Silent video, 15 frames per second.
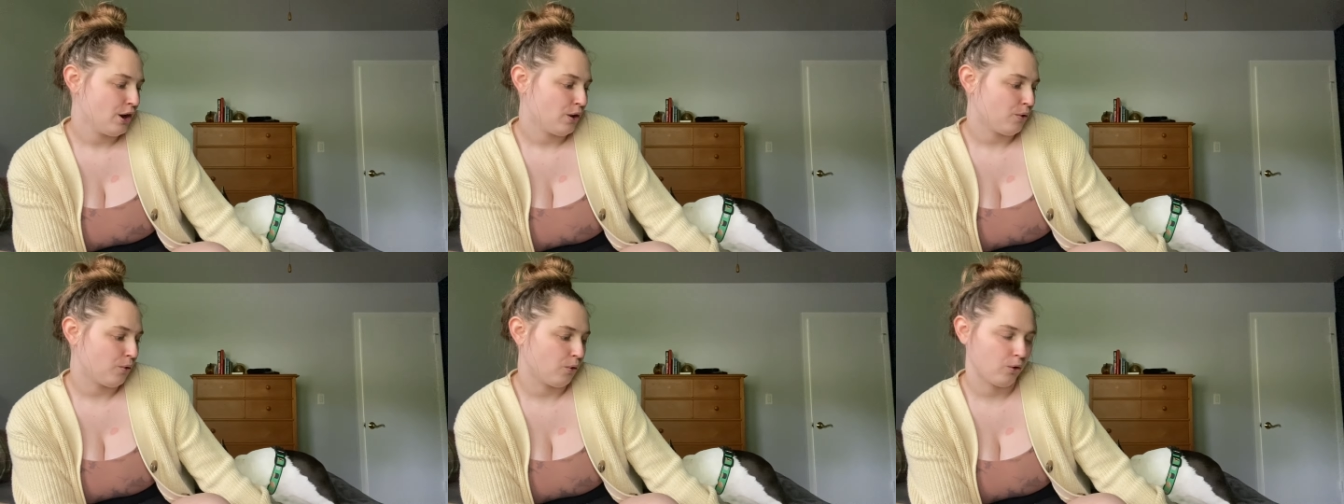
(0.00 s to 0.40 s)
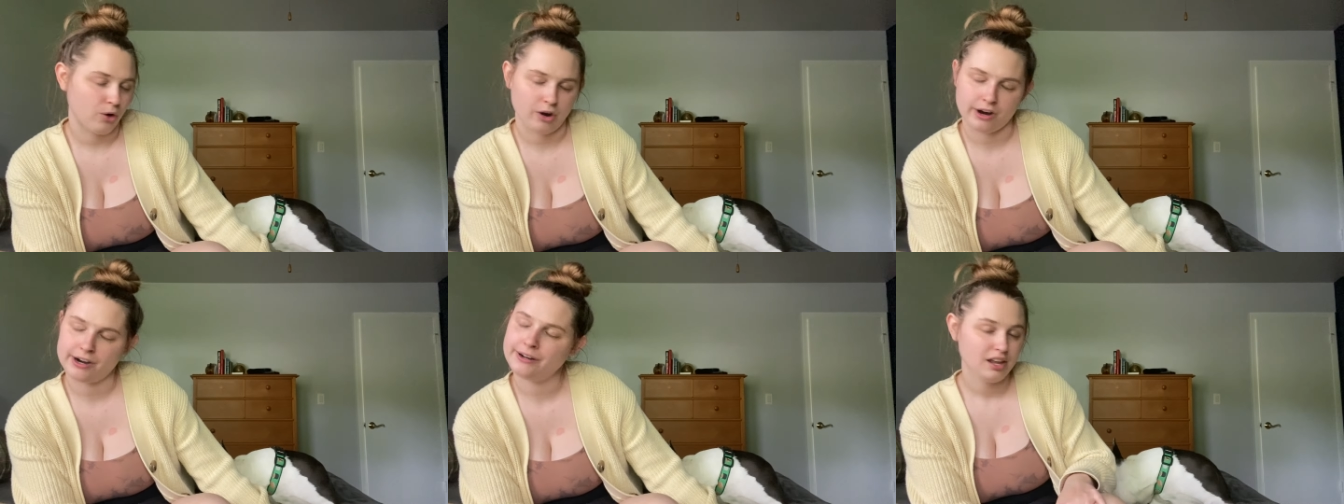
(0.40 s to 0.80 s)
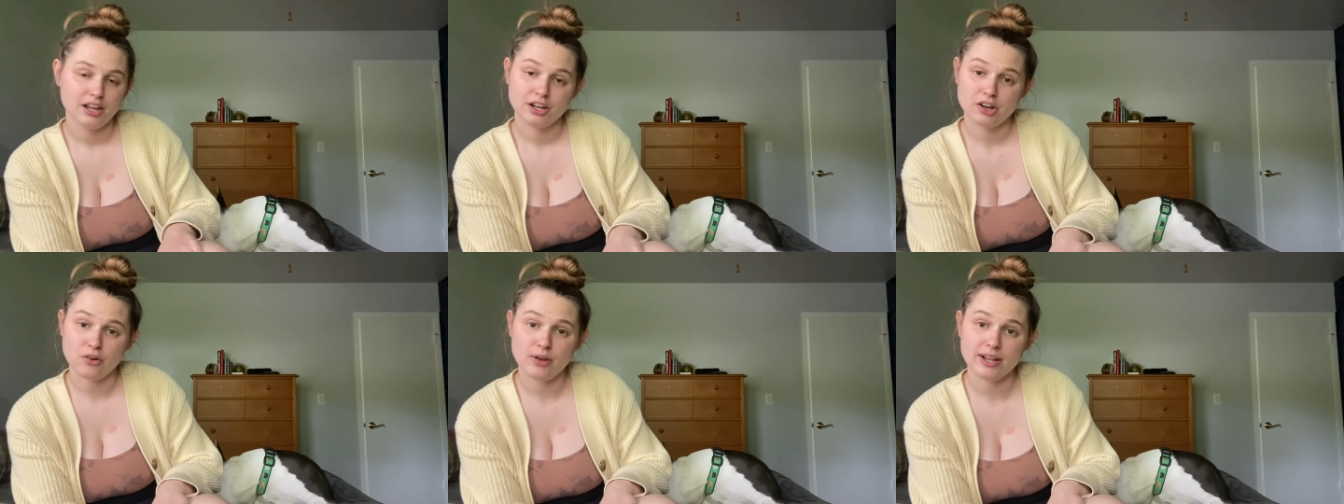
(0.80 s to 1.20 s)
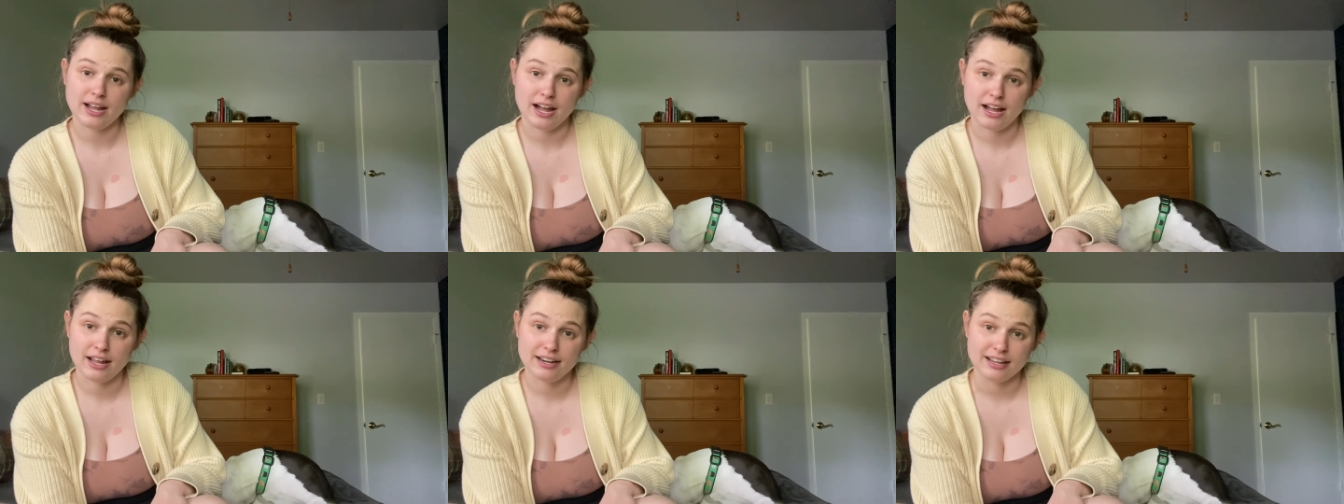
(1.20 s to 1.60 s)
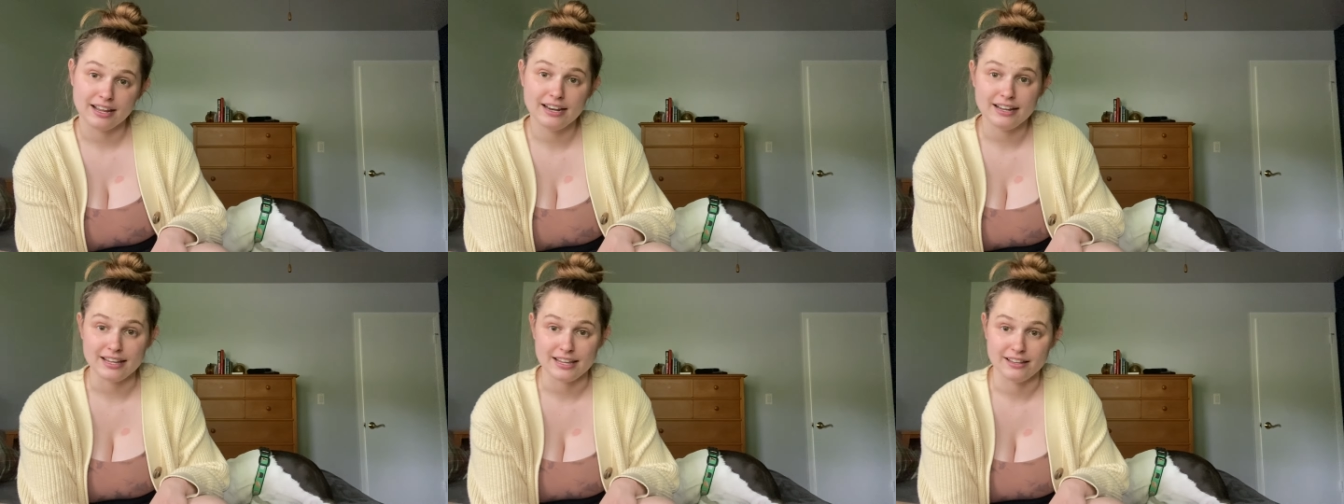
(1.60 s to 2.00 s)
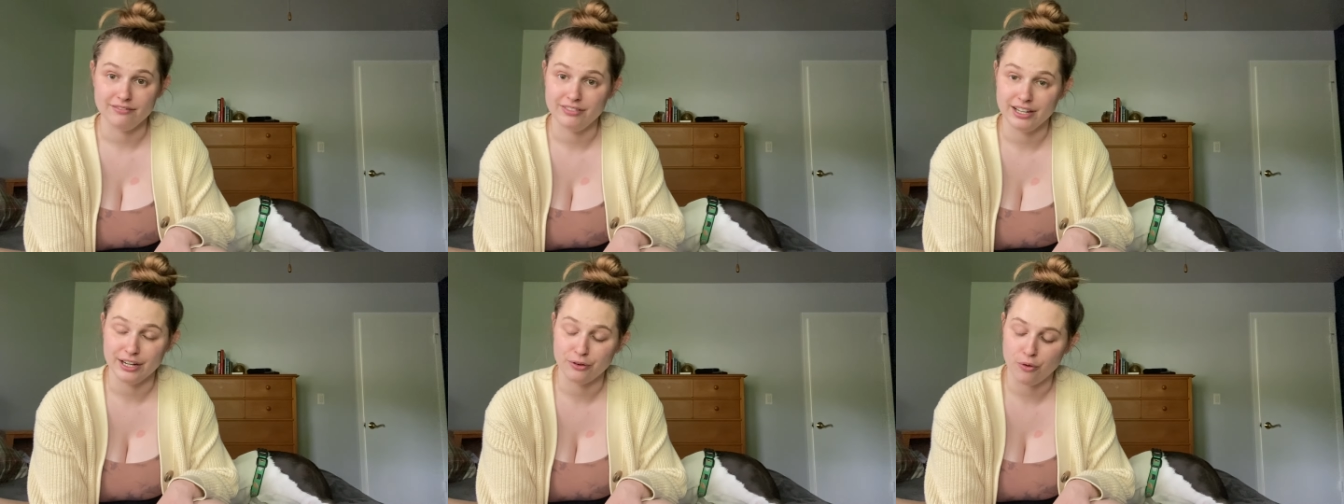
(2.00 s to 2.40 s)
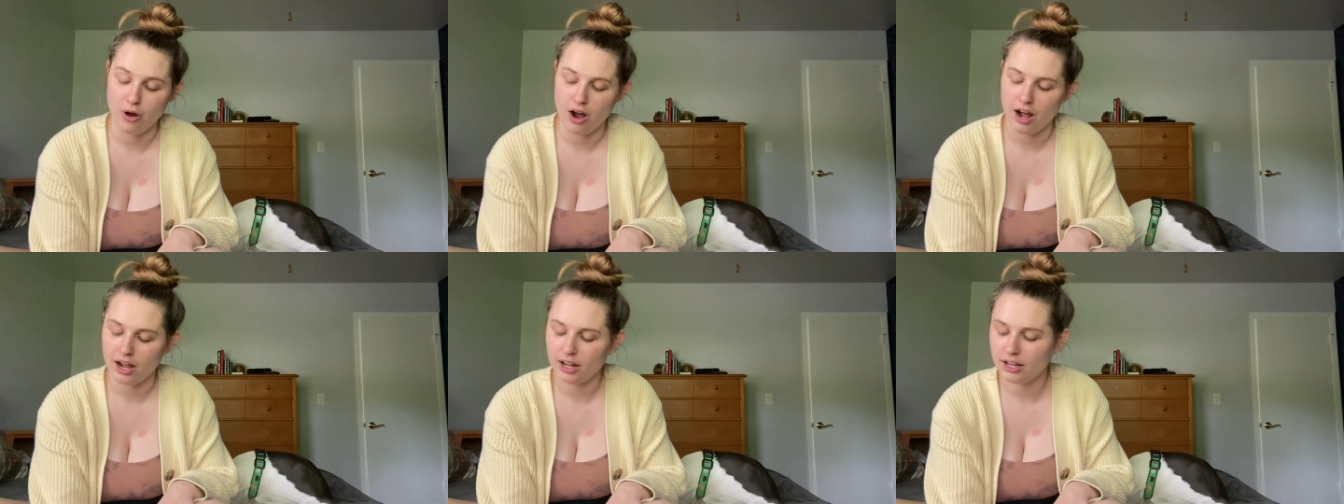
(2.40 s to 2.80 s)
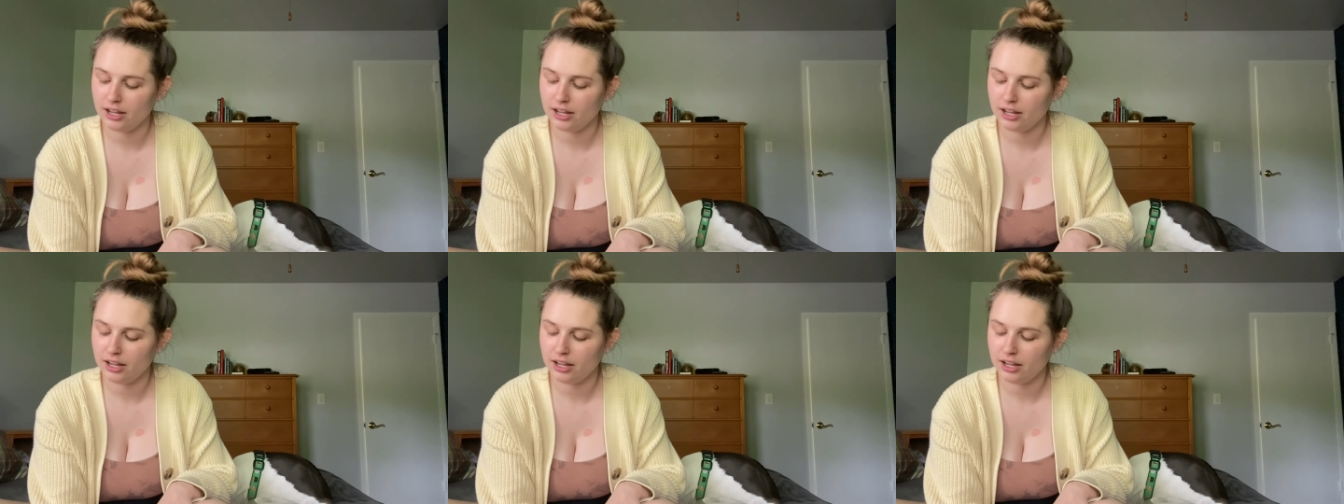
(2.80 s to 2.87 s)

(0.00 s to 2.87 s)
or going on an evening walk.